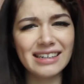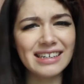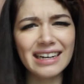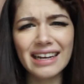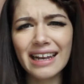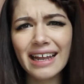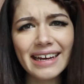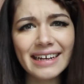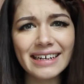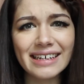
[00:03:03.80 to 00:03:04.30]
I
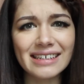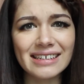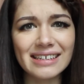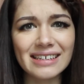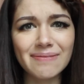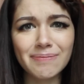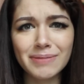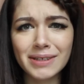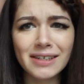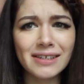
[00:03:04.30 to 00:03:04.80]
didn't like it
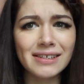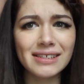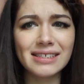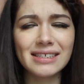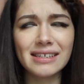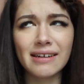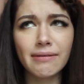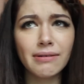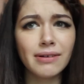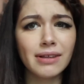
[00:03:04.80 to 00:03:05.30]

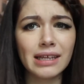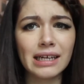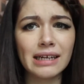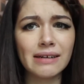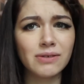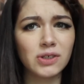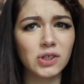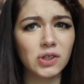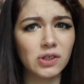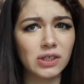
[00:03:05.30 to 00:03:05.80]
because
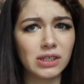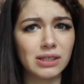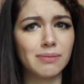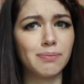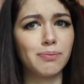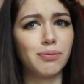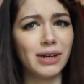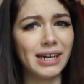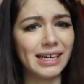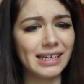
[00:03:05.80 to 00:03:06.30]
everything was
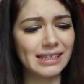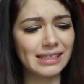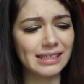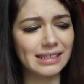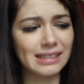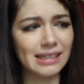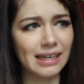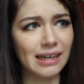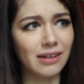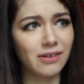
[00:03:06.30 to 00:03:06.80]
just
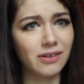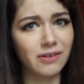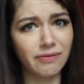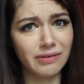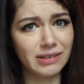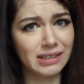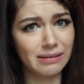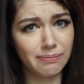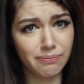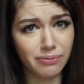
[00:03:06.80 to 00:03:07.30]
bricks and looked
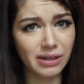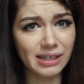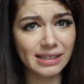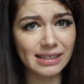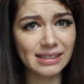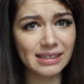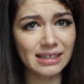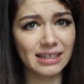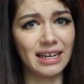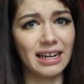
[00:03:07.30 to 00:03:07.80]
really
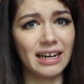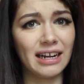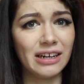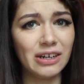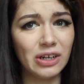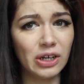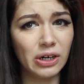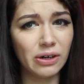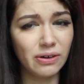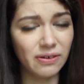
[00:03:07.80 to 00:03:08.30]
depressing, and I
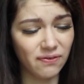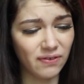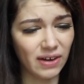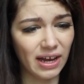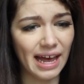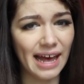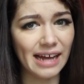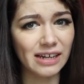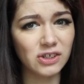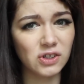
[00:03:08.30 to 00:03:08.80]
know if
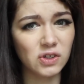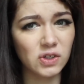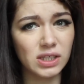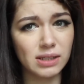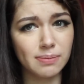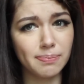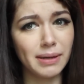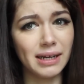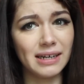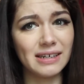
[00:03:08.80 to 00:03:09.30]
I had to
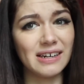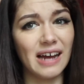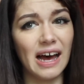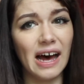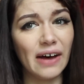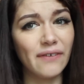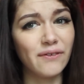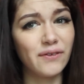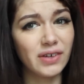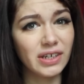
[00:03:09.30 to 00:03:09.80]
spend
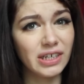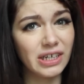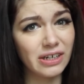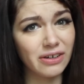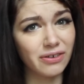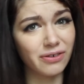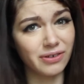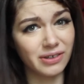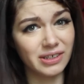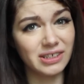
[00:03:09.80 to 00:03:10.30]
half a
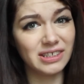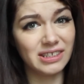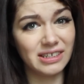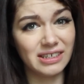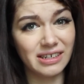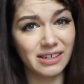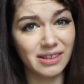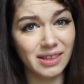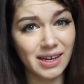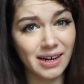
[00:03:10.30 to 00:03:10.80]
year or a
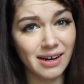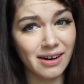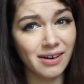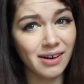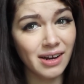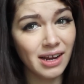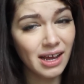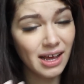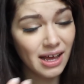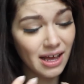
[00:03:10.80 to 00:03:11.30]
year
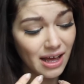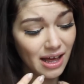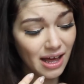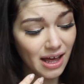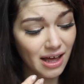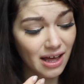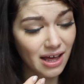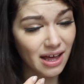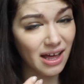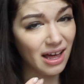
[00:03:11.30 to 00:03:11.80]
there
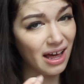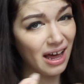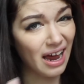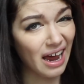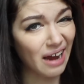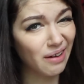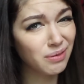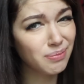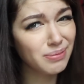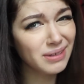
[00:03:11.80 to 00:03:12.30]

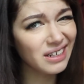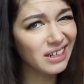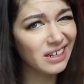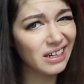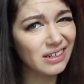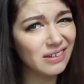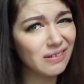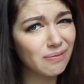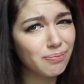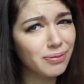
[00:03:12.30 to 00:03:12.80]
I would be
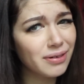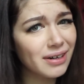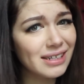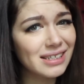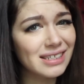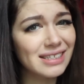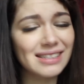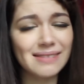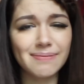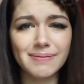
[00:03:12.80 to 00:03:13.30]
kind of
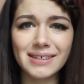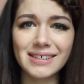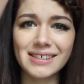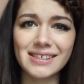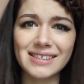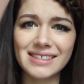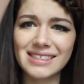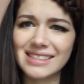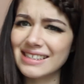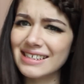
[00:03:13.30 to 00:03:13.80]
depressed
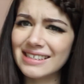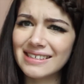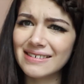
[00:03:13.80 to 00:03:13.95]
because